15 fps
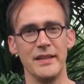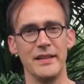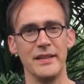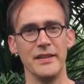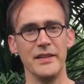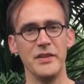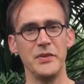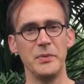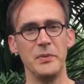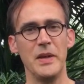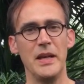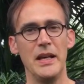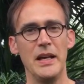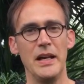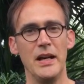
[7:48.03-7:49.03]
And there's
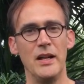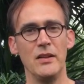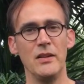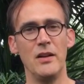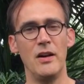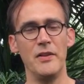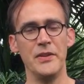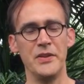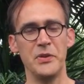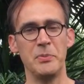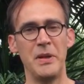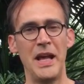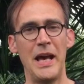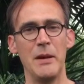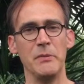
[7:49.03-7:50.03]
a lot that's
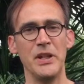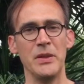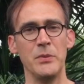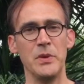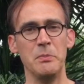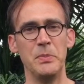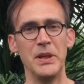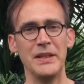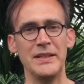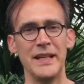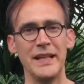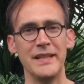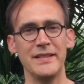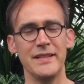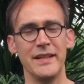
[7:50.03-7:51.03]
been happening with big
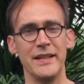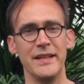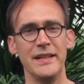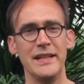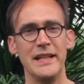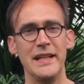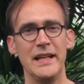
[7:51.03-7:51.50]
data